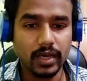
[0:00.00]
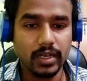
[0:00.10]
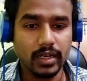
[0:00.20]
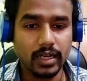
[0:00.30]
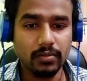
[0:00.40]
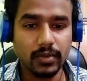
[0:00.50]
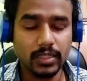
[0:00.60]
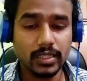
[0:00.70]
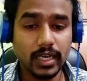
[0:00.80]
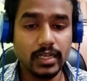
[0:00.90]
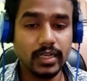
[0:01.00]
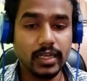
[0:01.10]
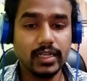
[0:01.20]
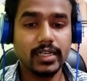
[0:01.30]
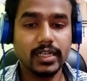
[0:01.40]
error. It means, and
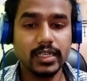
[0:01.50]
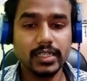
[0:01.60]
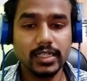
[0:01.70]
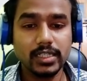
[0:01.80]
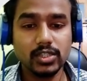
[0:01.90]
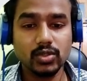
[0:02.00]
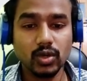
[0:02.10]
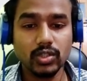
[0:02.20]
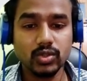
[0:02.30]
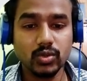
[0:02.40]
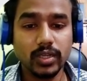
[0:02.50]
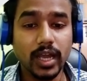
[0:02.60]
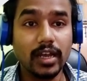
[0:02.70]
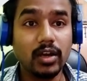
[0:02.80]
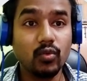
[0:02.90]
it is not showing
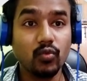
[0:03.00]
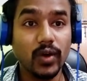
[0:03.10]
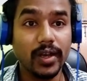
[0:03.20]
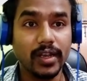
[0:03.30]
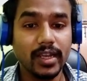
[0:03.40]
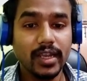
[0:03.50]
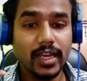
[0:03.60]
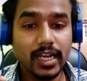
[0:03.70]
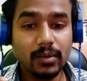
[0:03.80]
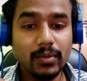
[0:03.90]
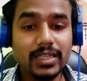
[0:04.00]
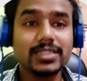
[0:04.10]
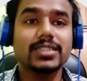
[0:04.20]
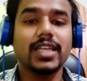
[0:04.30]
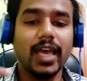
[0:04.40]
alert 1. It means
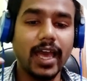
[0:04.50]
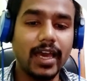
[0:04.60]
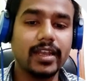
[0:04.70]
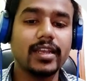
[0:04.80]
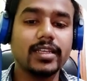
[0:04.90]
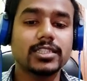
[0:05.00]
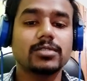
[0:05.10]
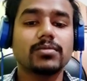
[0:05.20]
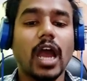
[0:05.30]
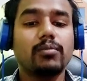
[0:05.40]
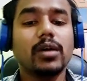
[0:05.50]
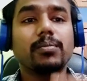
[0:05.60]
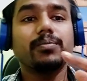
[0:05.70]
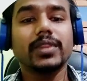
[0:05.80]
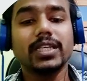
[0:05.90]
the error is
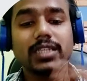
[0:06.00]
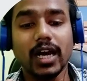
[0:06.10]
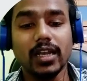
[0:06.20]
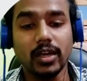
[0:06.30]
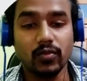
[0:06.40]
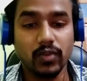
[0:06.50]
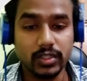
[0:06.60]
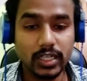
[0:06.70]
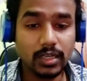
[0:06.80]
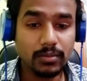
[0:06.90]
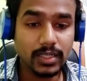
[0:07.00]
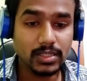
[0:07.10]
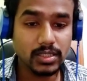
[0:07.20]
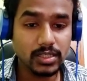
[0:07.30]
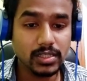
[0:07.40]
above this alert function. It
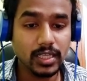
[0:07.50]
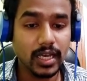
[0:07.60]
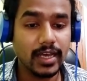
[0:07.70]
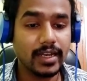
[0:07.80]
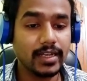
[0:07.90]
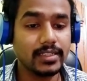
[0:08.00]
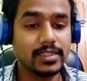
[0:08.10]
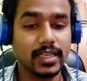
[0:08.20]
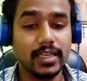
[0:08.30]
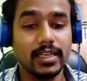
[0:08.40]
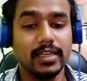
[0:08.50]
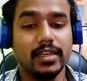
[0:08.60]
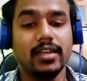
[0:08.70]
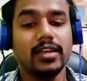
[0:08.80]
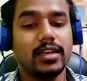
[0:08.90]
means the error is here.
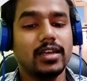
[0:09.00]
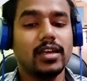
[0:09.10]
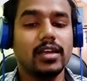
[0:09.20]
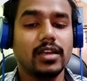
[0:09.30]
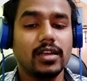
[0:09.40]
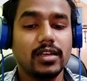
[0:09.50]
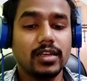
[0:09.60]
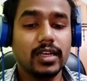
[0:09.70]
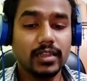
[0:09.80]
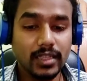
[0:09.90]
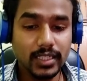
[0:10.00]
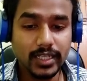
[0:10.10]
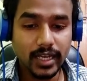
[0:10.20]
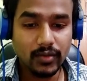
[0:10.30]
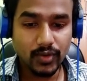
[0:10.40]
In this
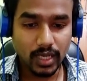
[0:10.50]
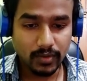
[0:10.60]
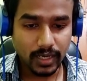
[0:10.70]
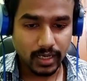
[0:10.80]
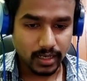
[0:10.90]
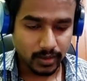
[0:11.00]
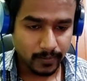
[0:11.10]
line we have error.